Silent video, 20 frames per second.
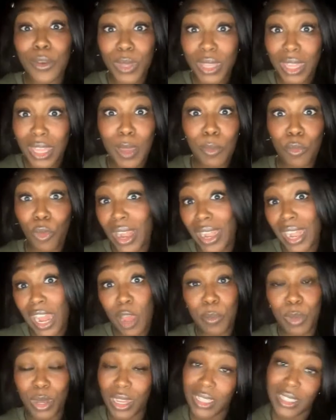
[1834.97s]
with him right now
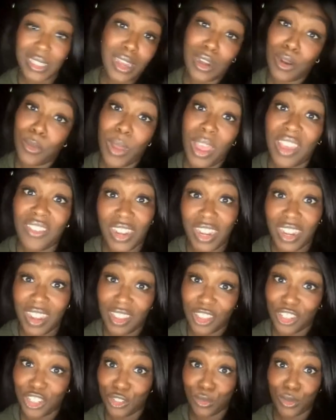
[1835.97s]
because they don't have any
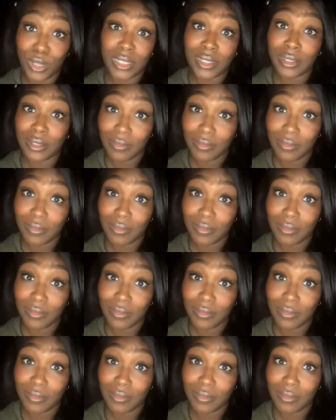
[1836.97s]
other choice.